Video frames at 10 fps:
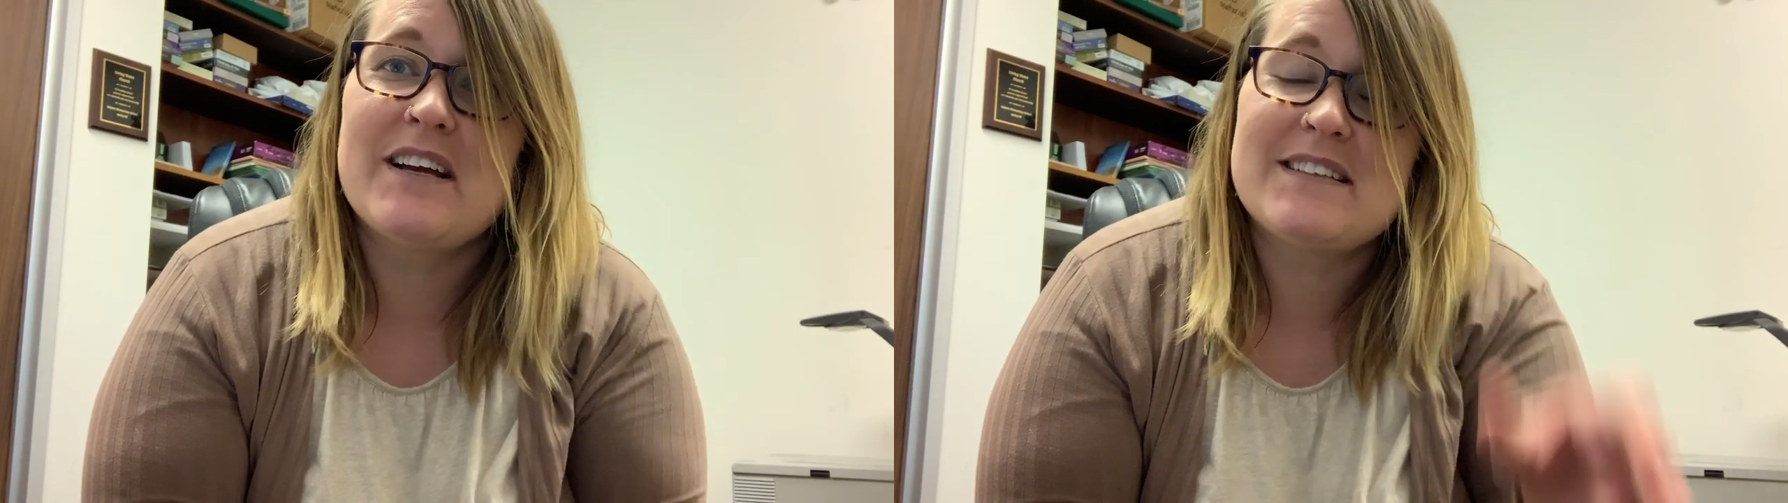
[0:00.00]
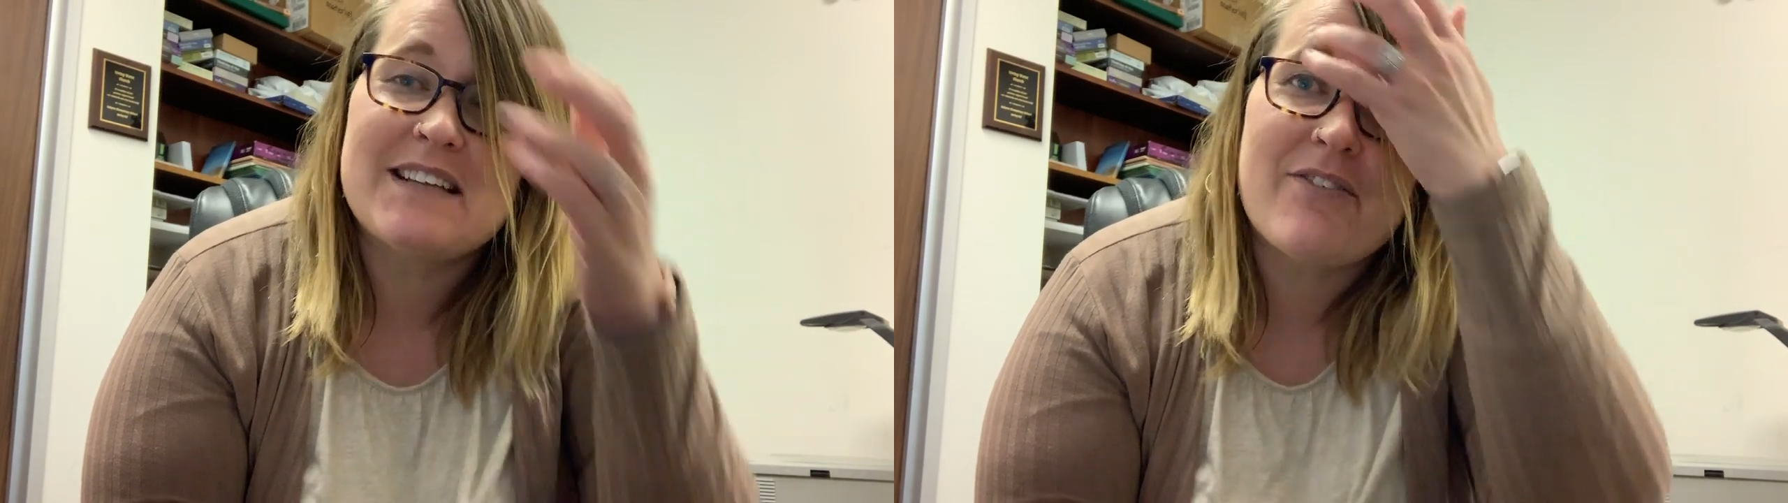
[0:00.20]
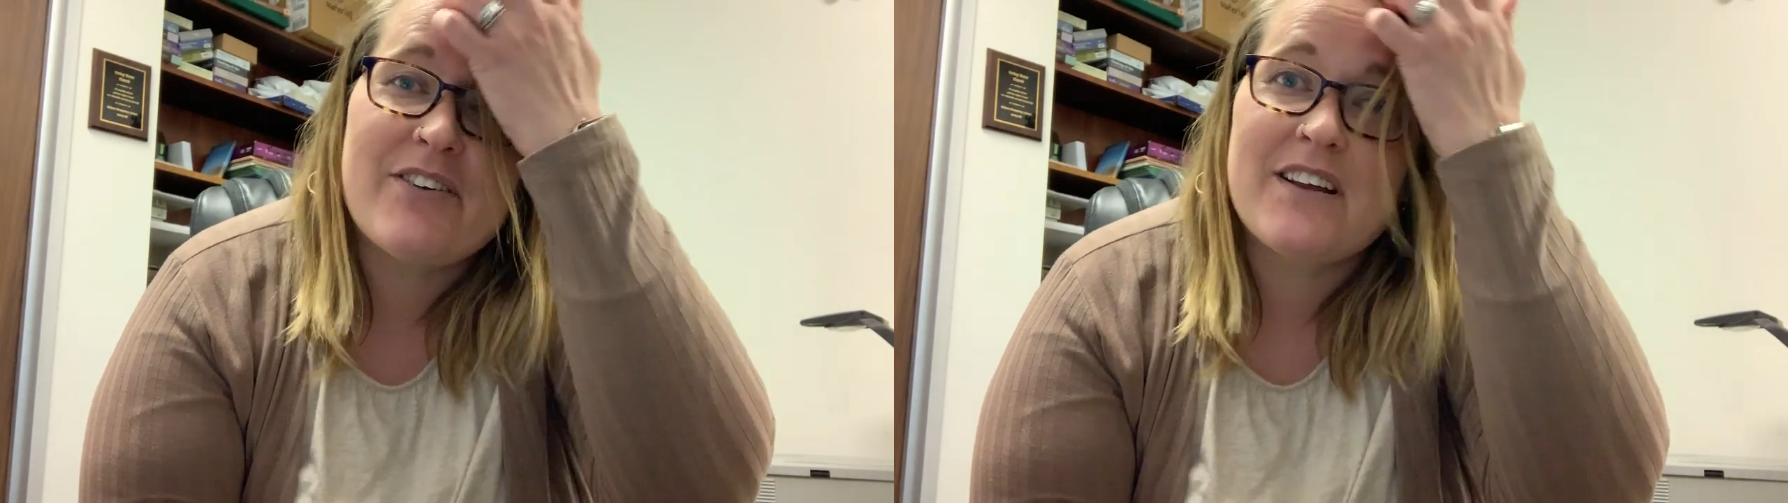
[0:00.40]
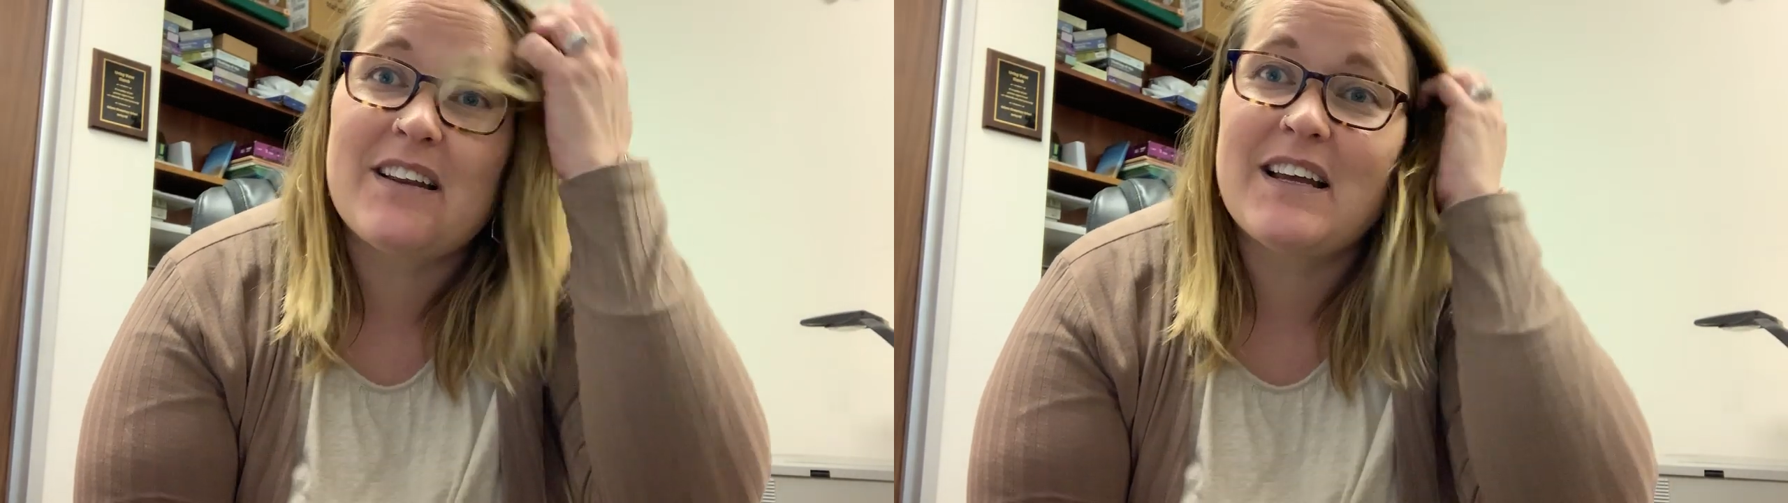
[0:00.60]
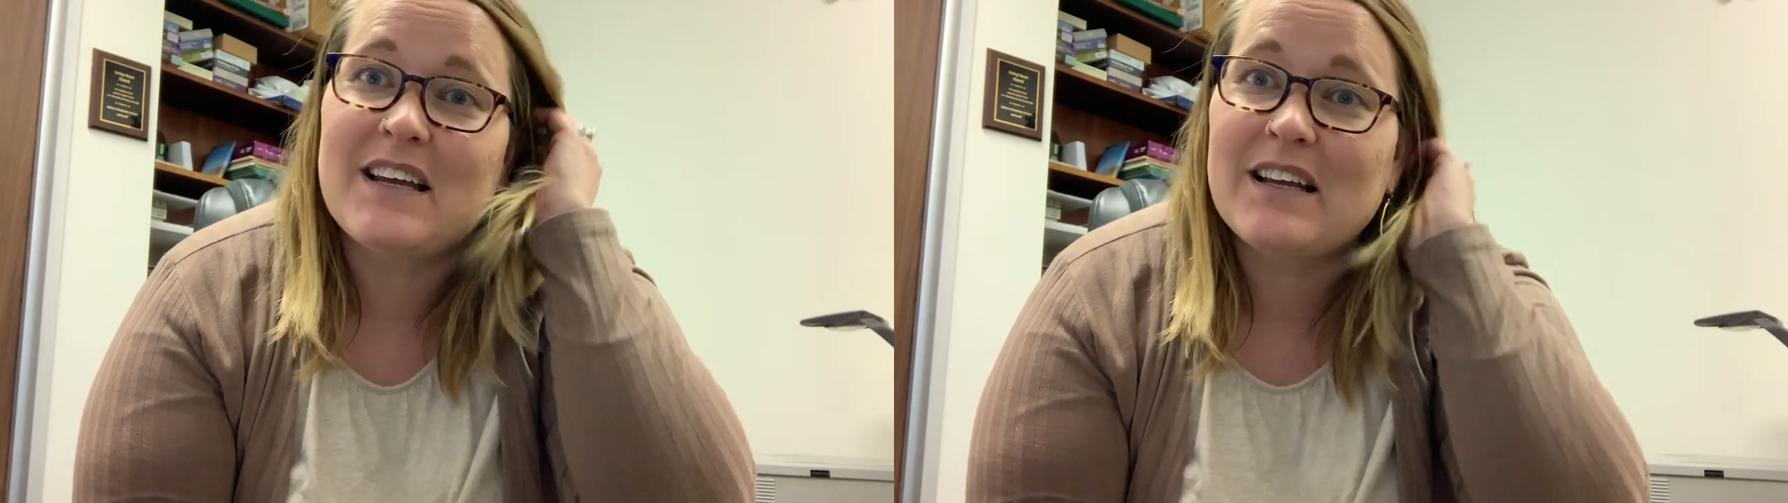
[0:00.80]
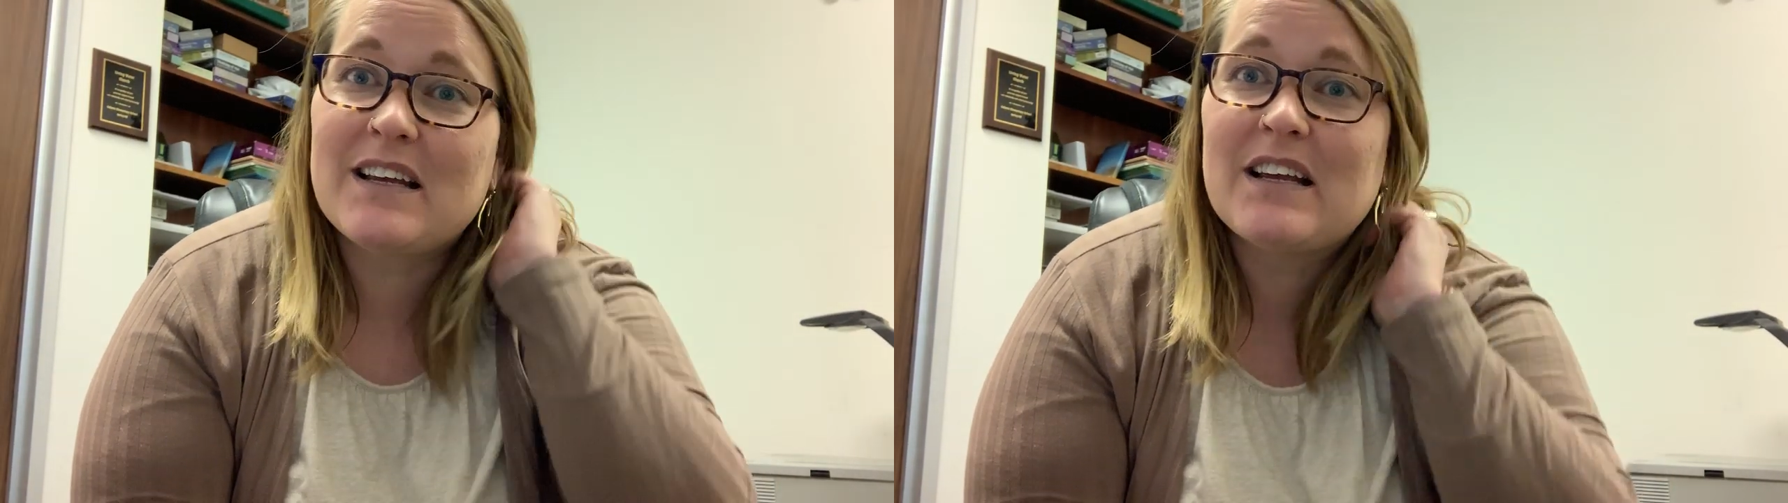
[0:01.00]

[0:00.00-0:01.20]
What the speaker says: It definitely